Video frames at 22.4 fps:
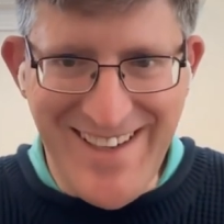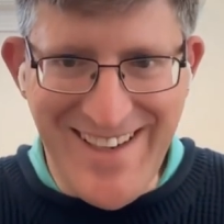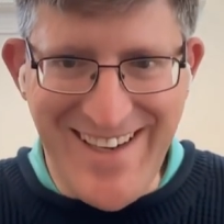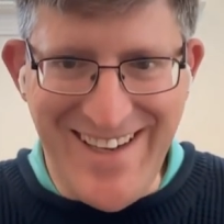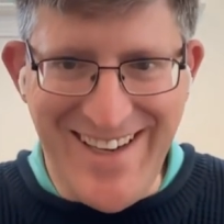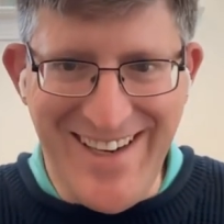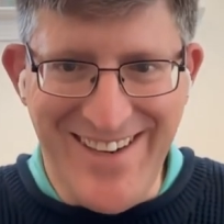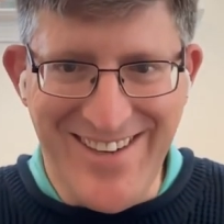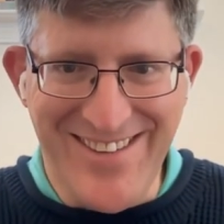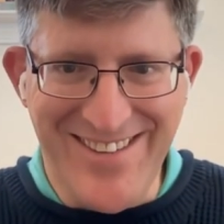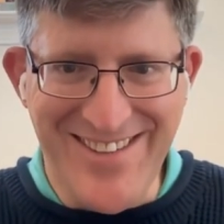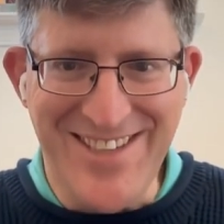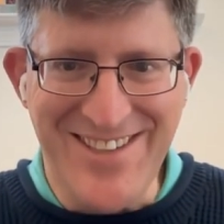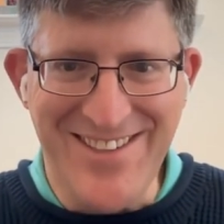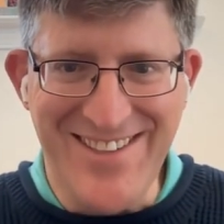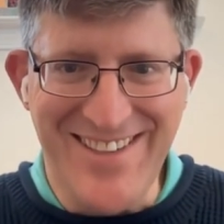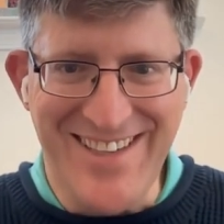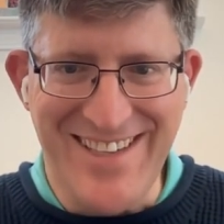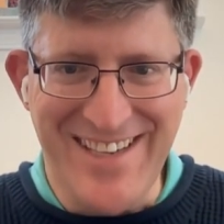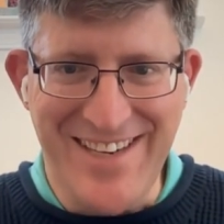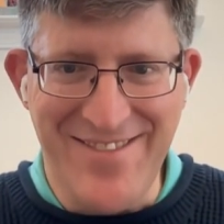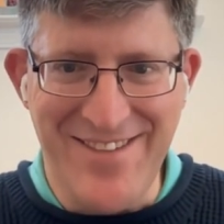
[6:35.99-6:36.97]
You know, so
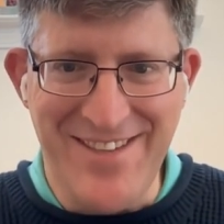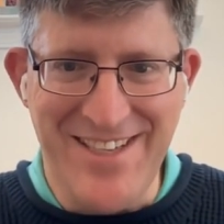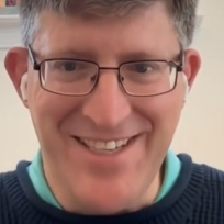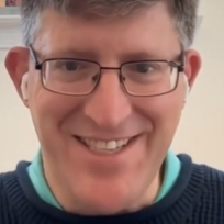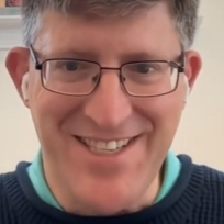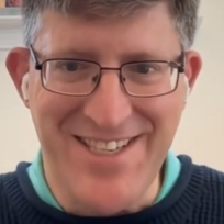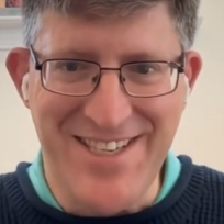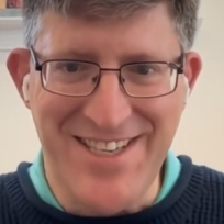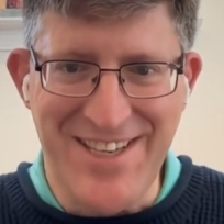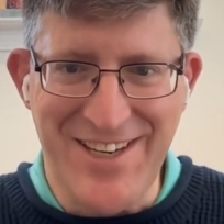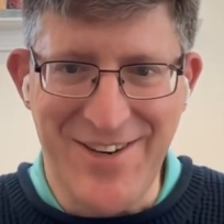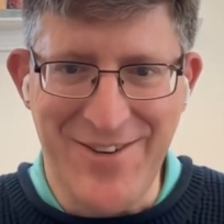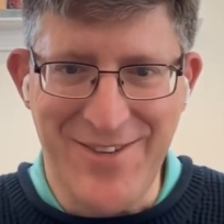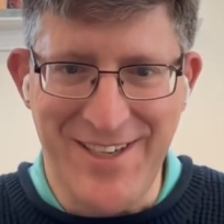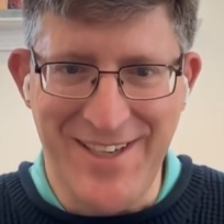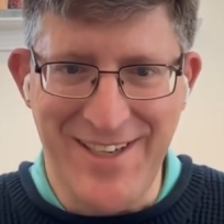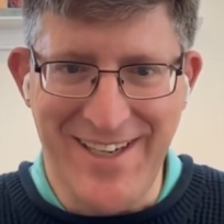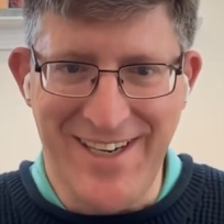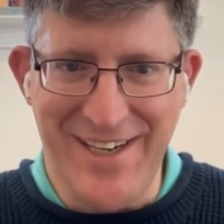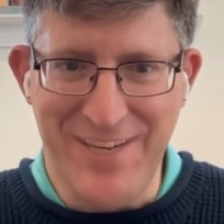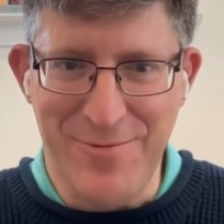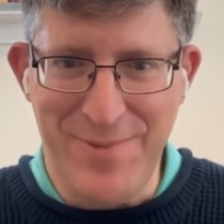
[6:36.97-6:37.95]
like even the CEO
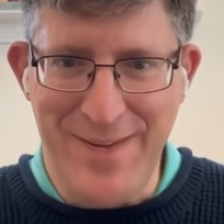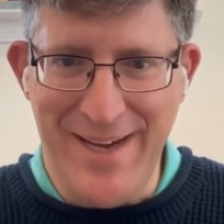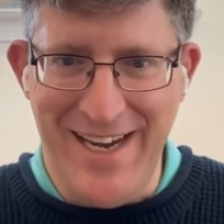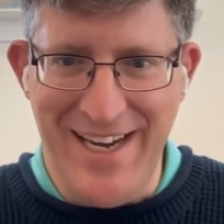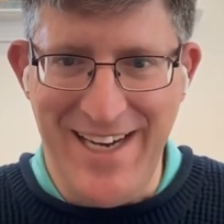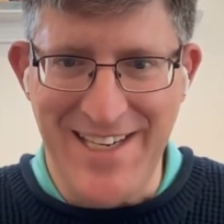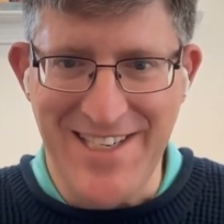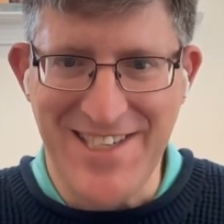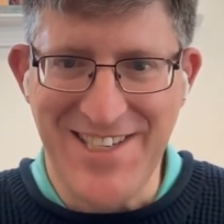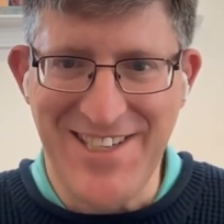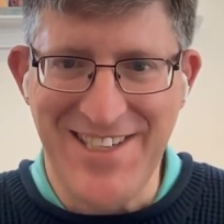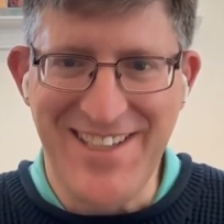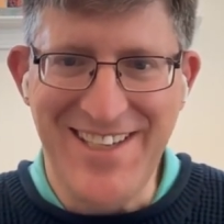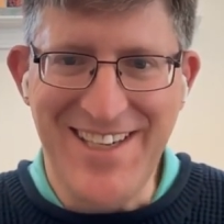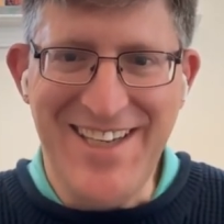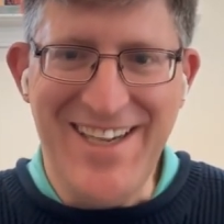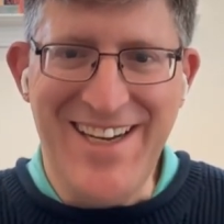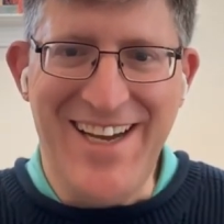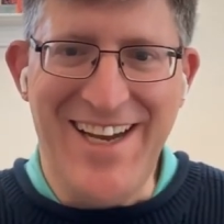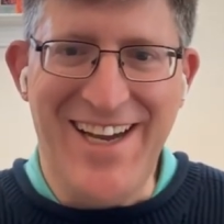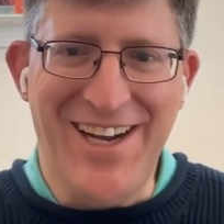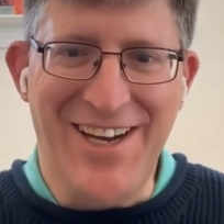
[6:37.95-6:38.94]
didn't get a pass.
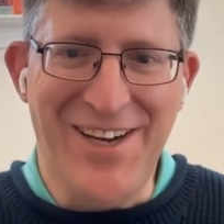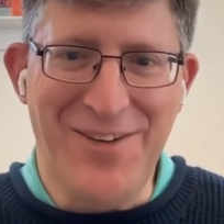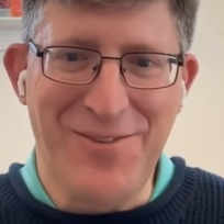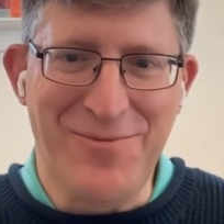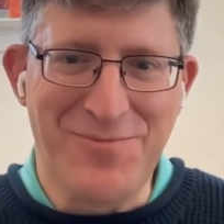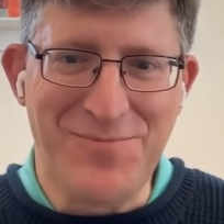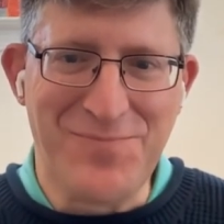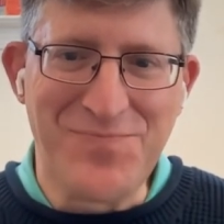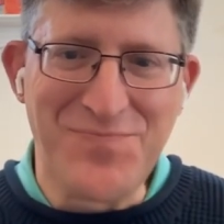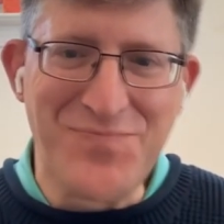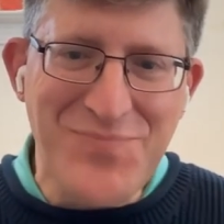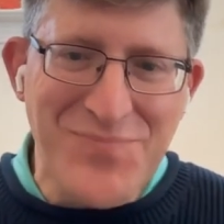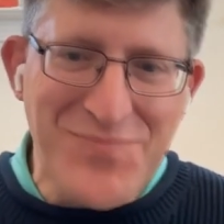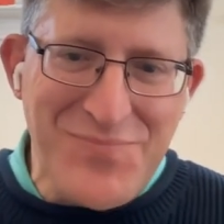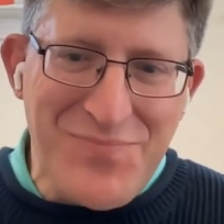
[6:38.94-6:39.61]
Um,